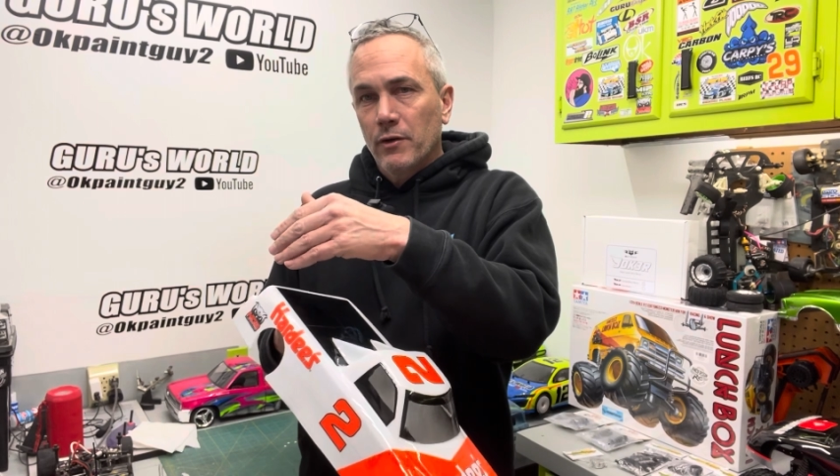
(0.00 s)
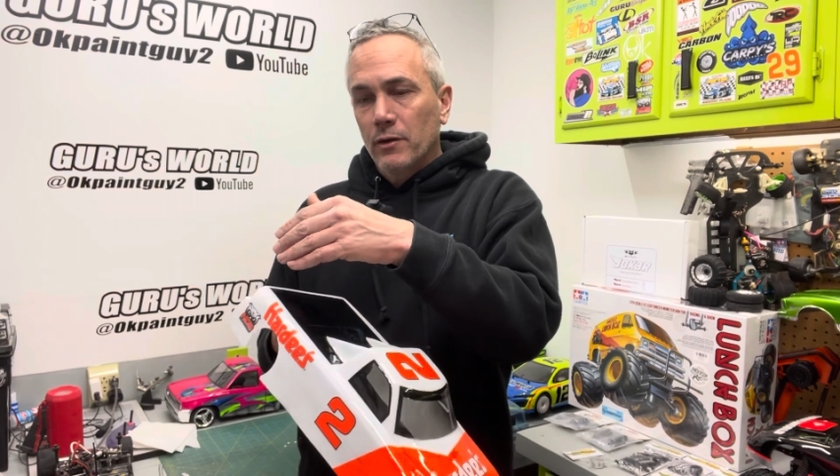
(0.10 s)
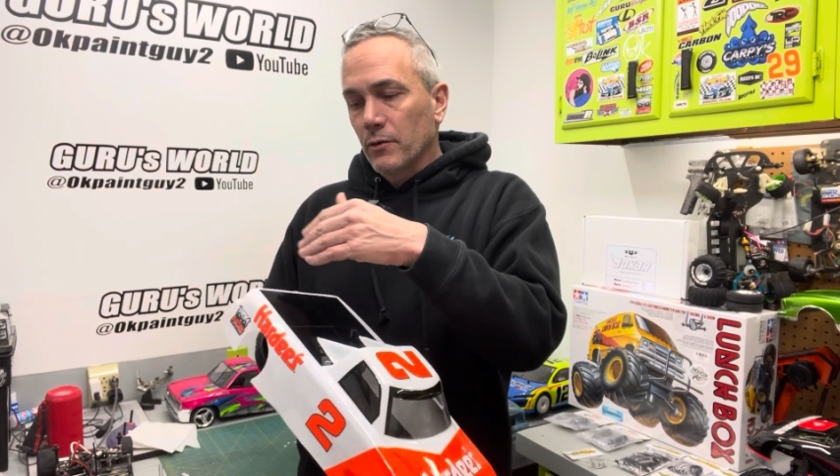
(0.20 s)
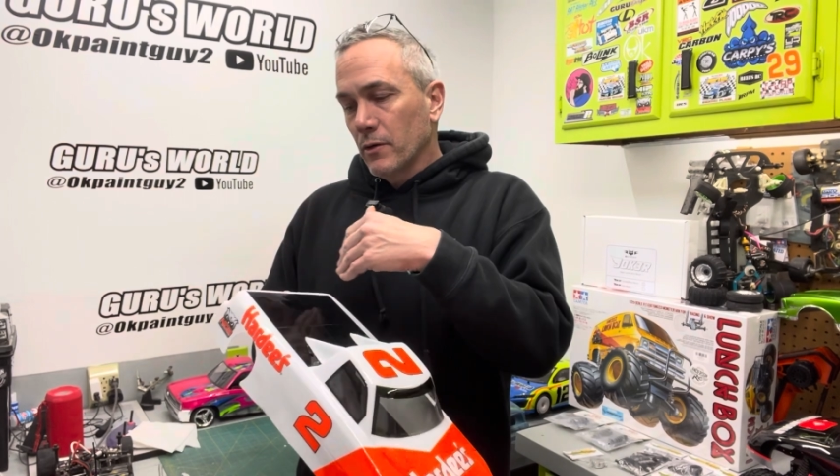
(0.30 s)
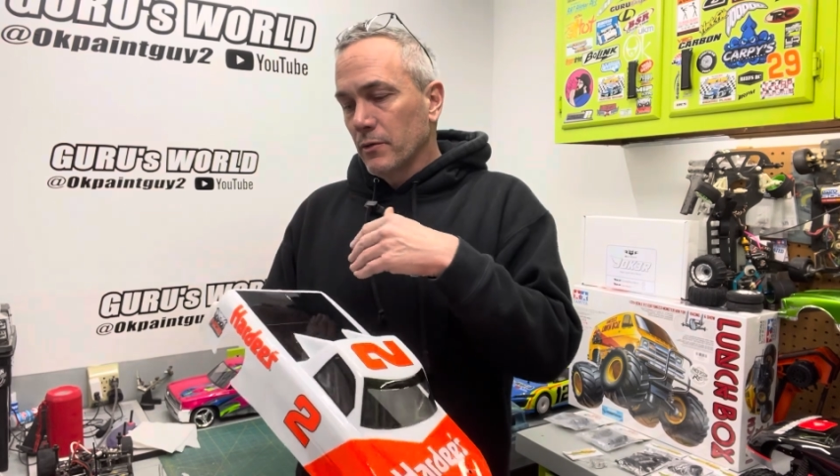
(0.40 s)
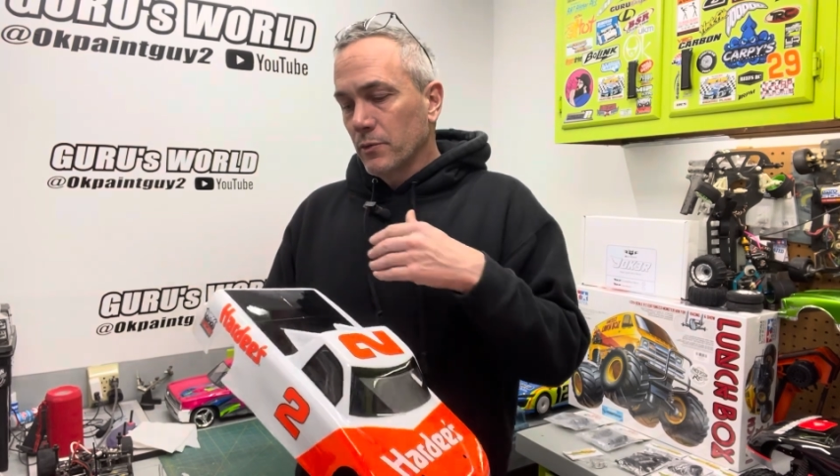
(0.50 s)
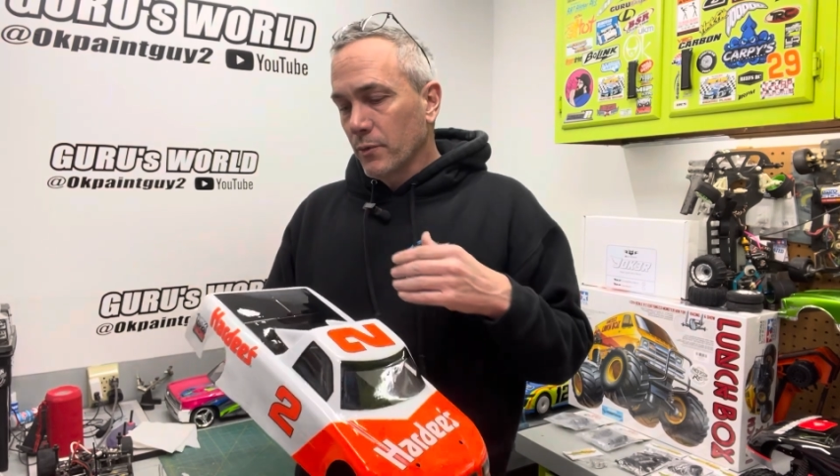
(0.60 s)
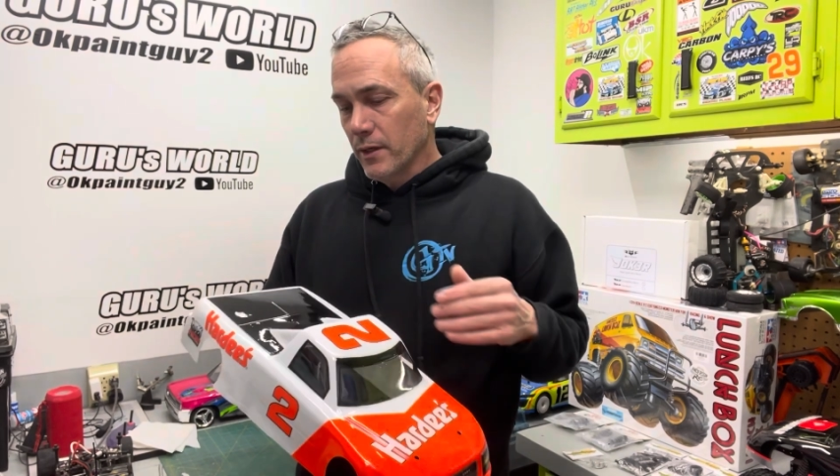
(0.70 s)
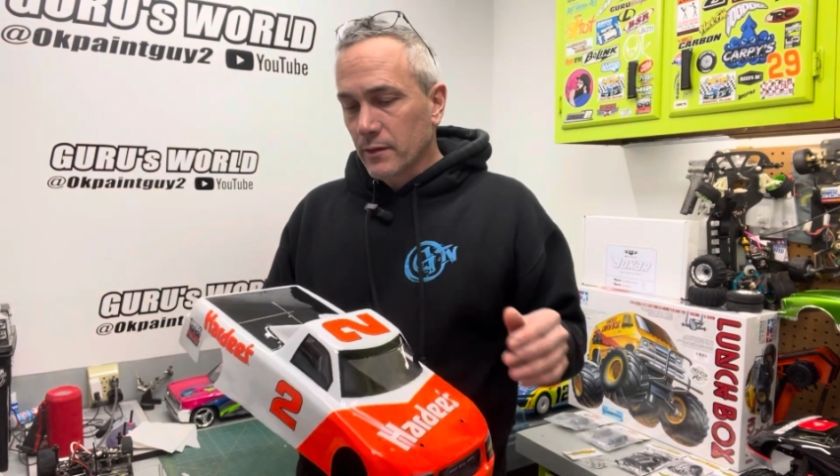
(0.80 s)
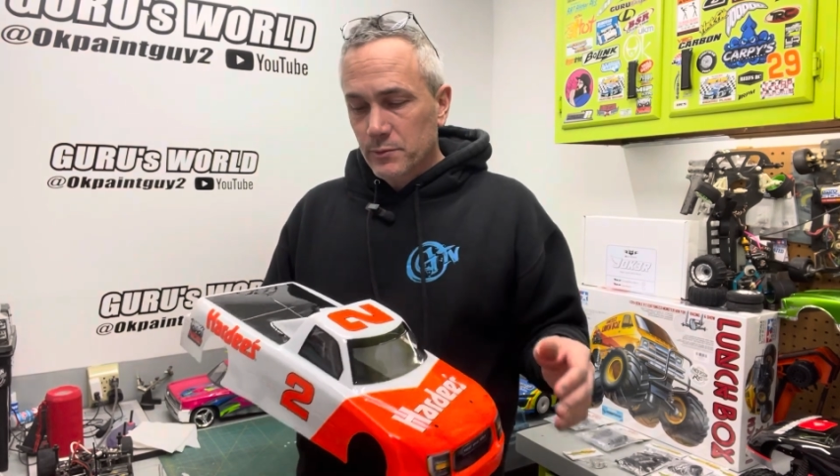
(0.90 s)
our logo on the
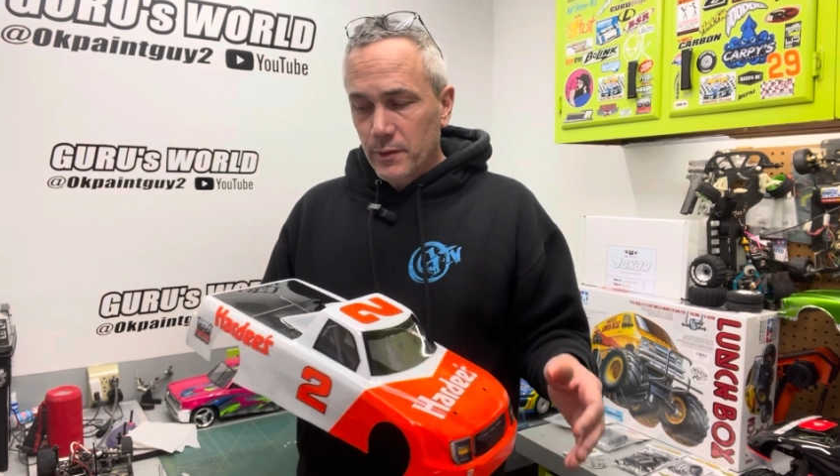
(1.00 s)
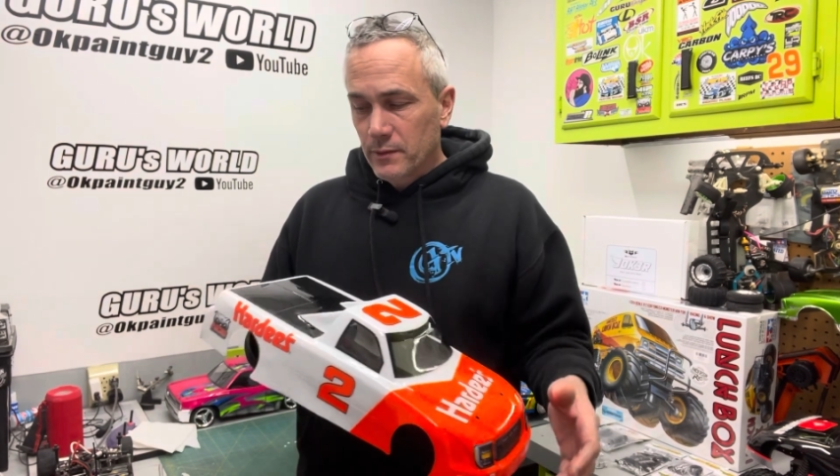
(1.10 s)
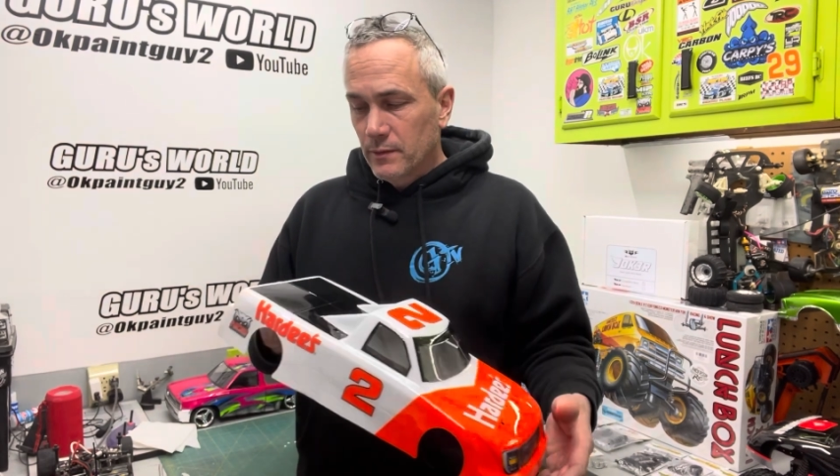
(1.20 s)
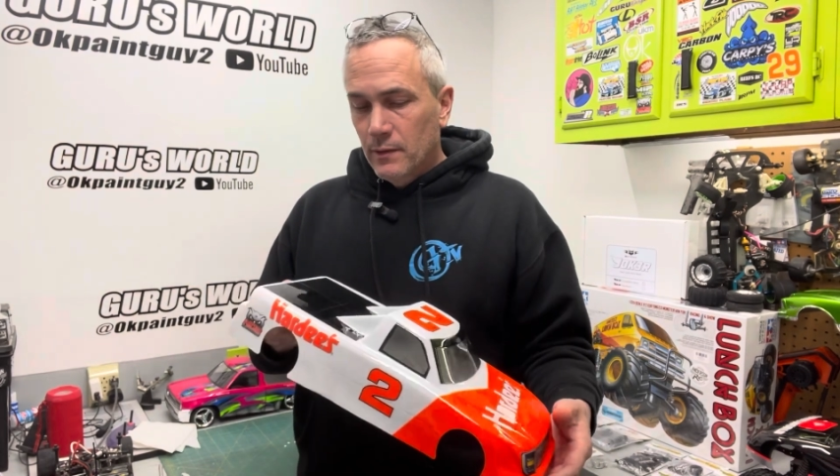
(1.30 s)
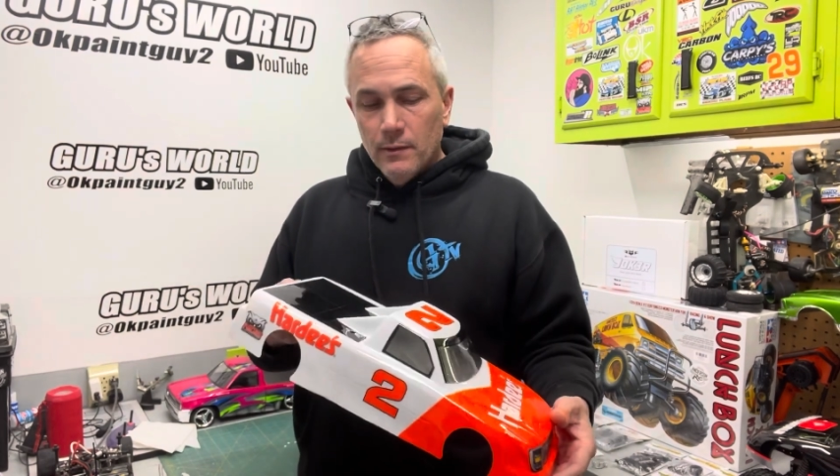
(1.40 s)
wing as well.